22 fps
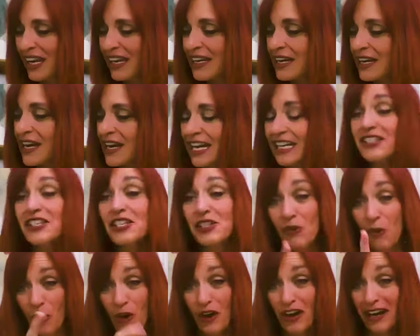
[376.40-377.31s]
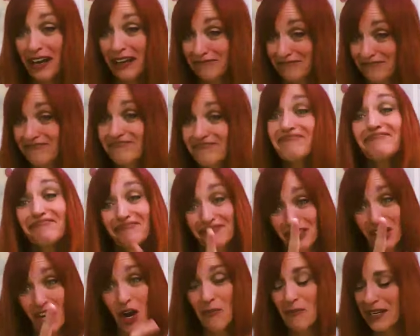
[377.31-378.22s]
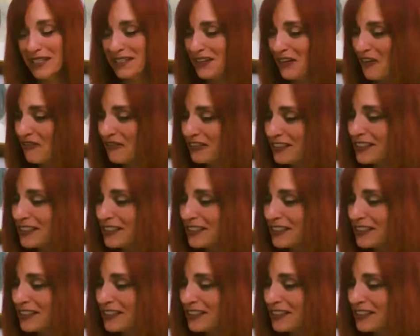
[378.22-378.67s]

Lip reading: It's in Oregon. Caught myself.